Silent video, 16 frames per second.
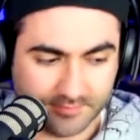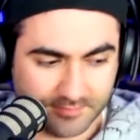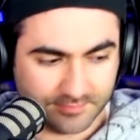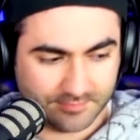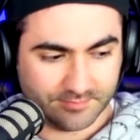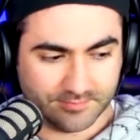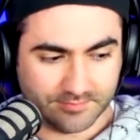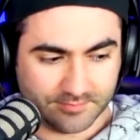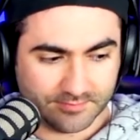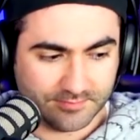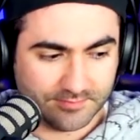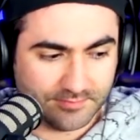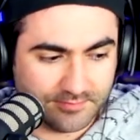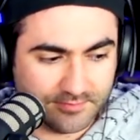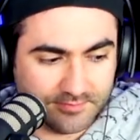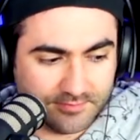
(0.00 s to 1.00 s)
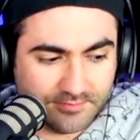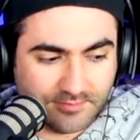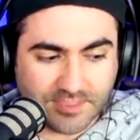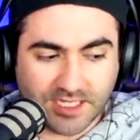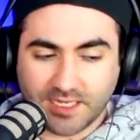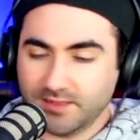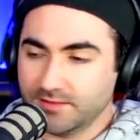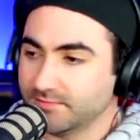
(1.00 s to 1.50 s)
might be a bit of fun.
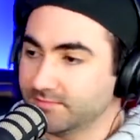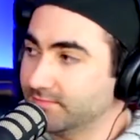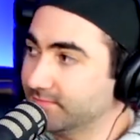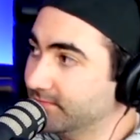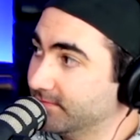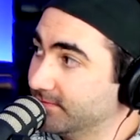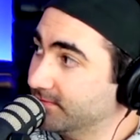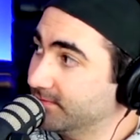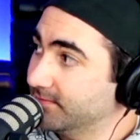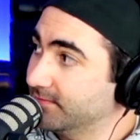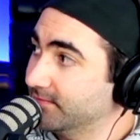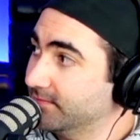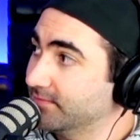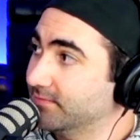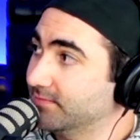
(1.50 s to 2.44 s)
Might be a bit of adventure.